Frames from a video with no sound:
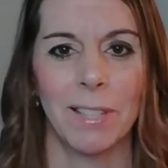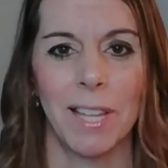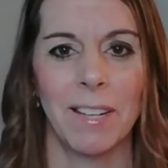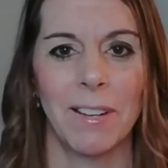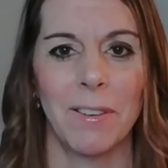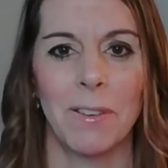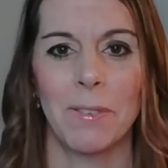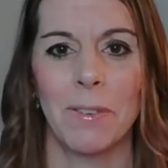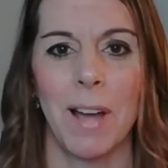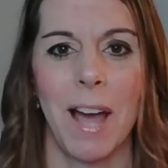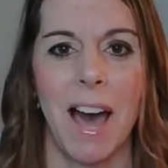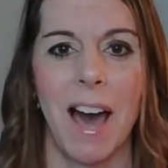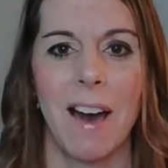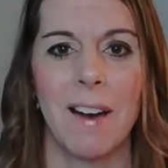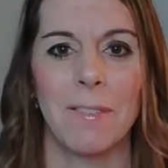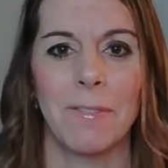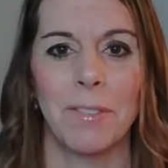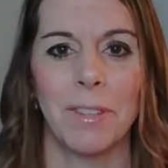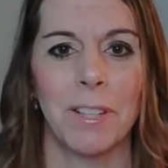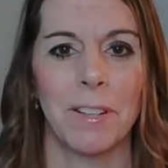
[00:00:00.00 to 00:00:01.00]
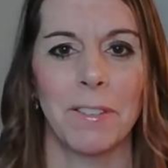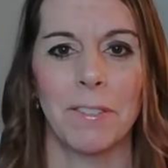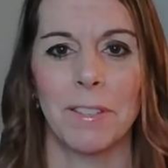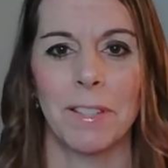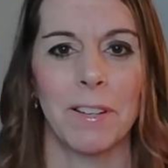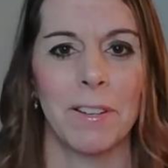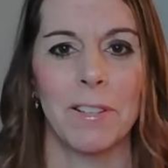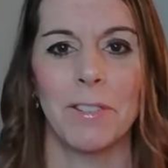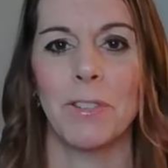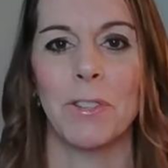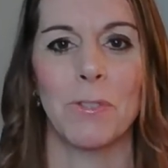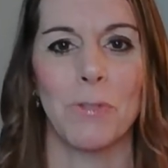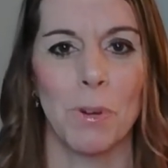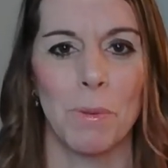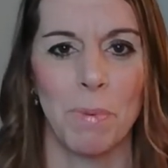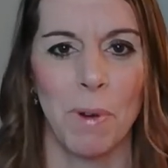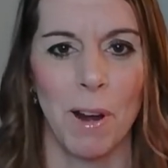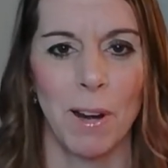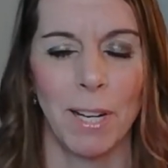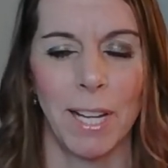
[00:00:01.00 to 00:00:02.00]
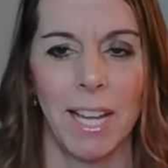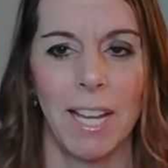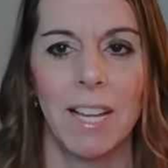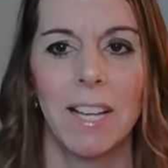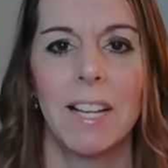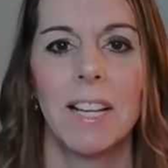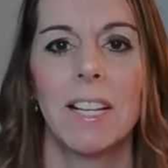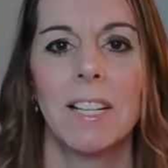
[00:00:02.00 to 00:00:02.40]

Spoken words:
They don't have, they're a neutral party.